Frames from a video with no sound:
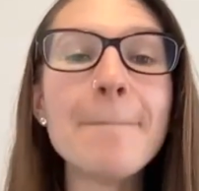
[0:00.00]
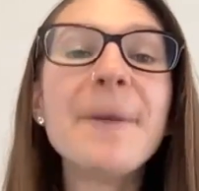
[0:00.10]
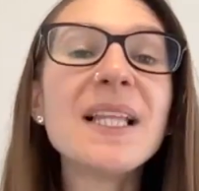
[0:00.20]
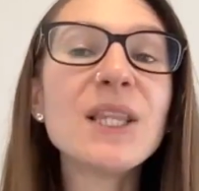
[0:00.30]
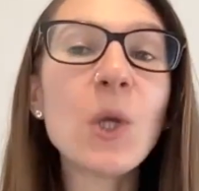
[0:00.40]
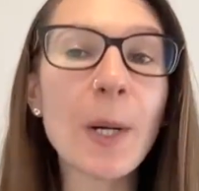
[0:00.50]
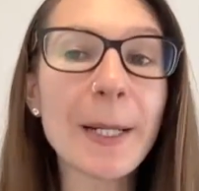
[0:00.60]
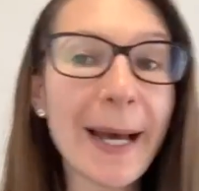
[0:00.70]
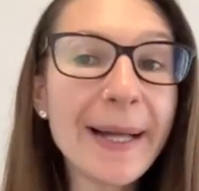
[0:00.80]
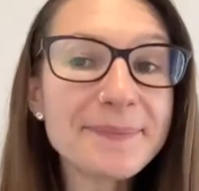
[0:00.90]
but
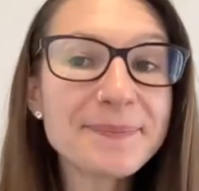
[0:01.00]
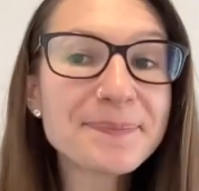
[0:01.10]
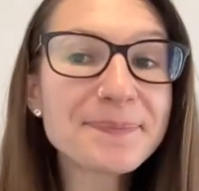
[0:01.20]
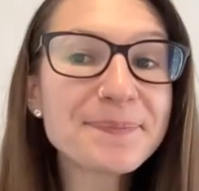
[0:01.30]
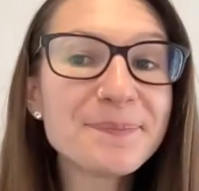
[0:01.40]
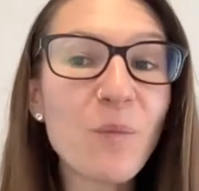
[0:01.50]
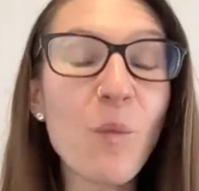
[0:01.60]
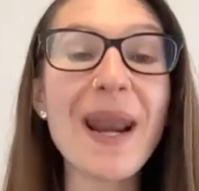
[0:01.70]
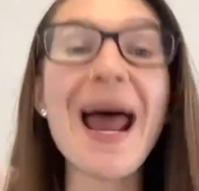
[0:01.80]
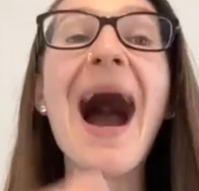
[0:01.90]
Lorna,
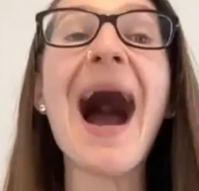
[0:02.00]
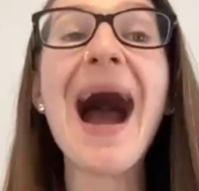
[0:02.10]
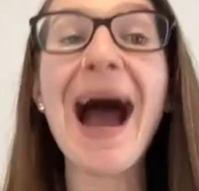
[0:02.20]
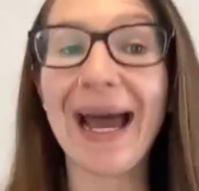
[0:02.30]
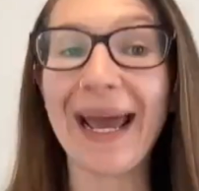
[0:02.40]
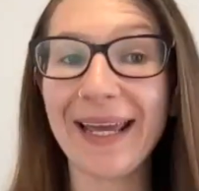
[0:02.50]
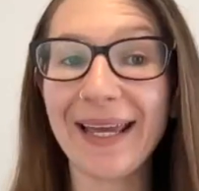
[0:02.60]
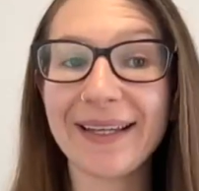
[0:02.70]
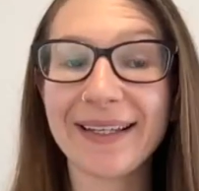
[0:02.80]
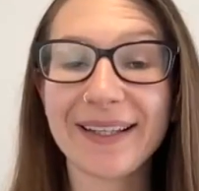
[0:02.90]
when I